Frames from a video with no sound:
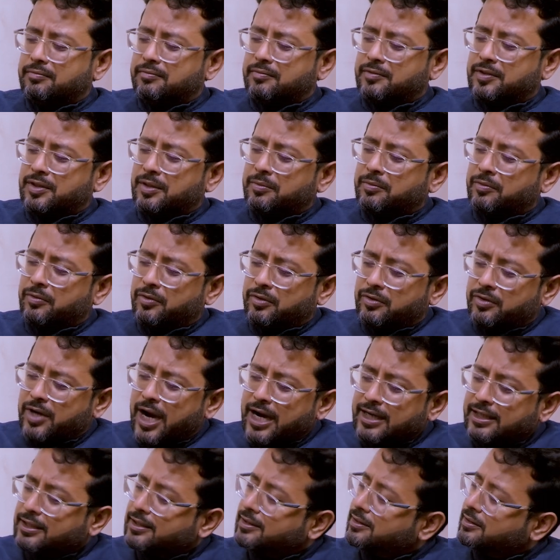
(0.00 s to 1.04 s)
some
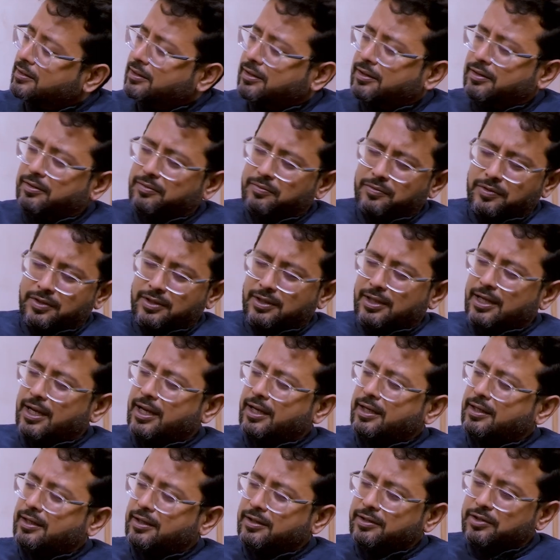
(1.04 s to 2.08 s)
radical terms
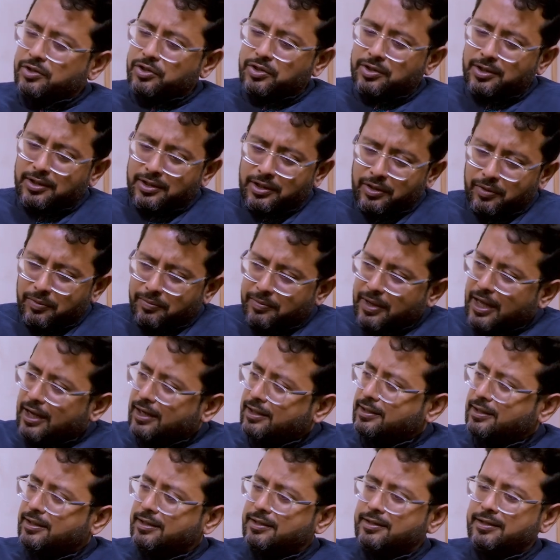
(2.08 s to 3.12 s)
like digital
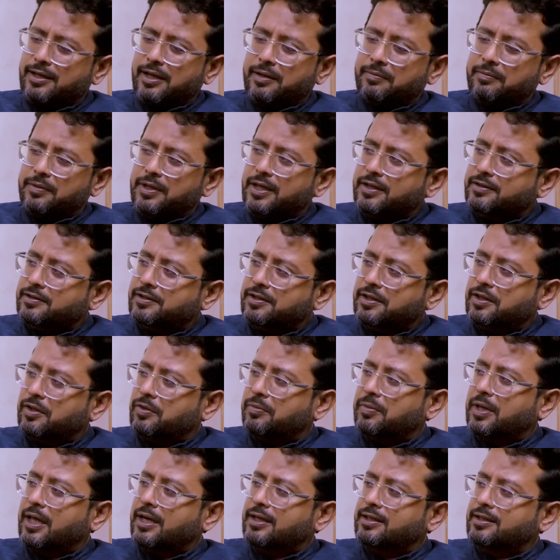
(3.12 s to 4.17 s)
humanities, like plastic
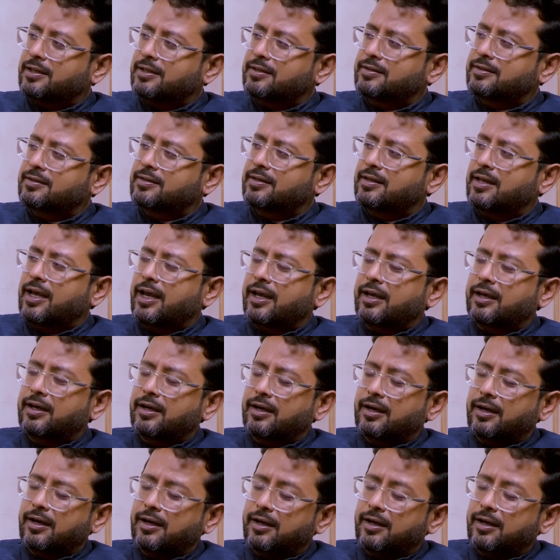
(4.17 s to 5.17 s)
humanities, like